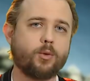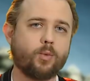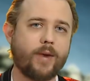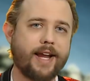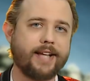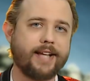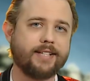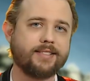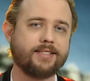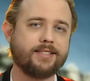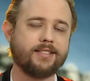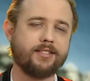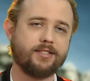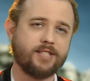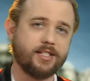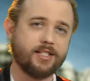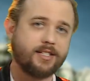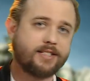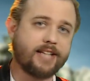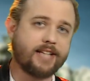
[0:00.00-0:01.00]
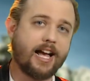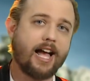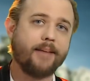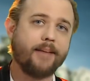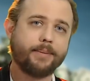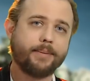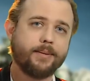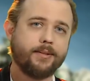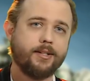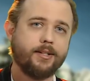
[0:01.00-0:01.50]
ranks to the
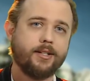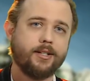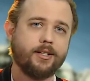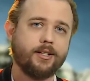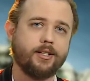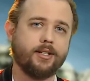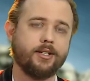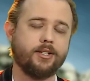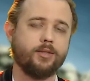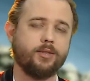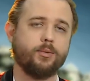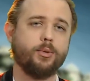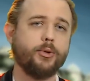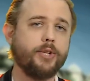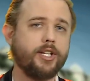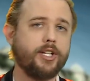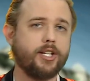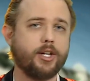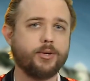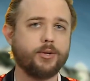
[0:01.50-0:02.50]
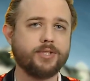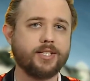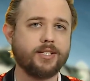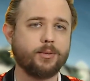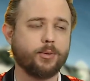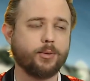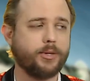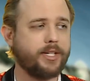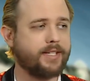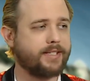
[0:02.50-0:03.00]
top. Rudy knows it.
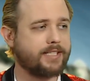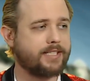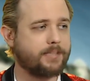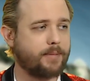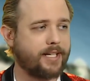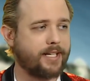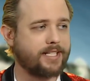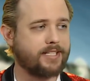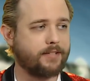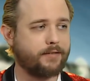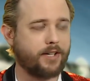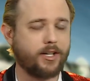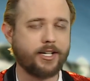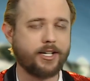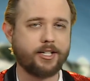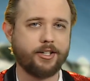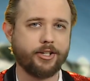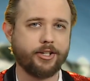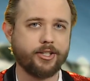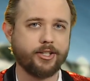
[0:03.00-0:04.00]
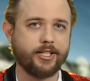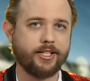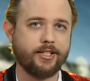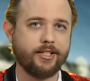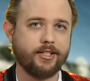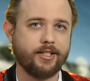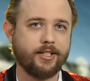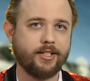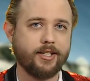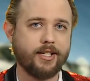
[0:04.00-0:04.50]
Rudy explains it very
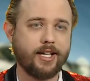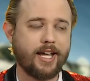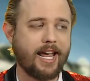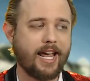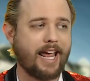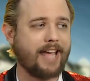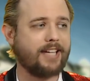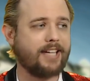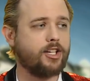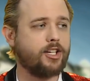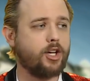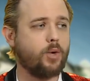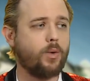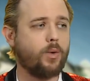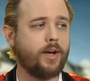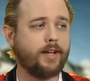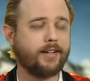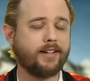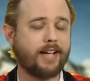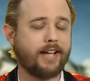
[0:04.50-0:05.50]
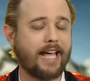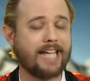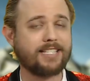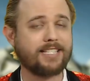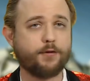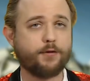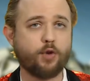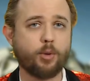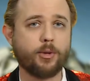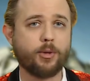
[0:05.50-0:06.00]
clearly. And you know what?
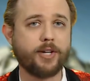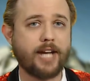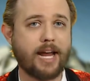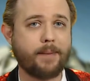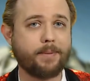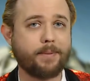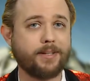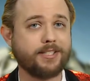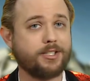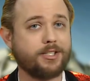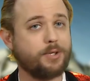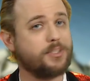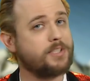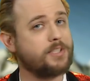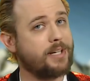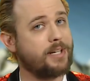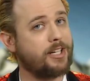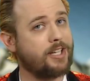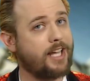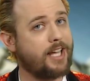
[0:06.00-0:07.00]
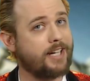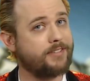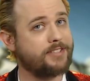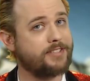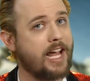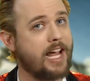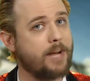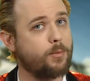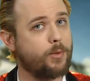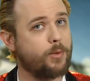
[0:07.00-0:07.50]
As a former capitalist who spent a lot of
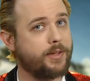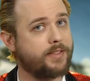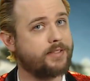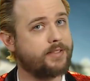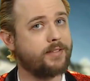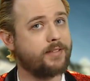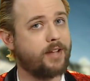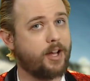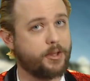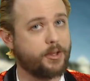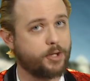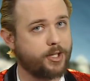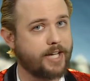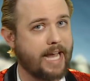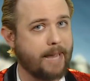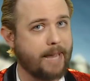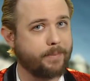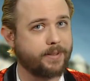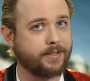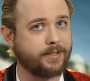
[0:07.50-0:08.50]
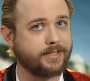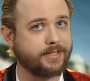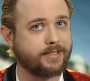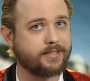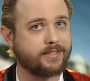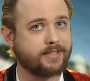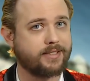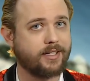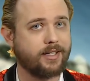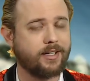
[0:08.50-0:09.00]
time with other
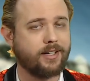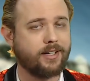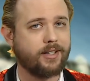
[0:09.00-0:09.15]
capitalists,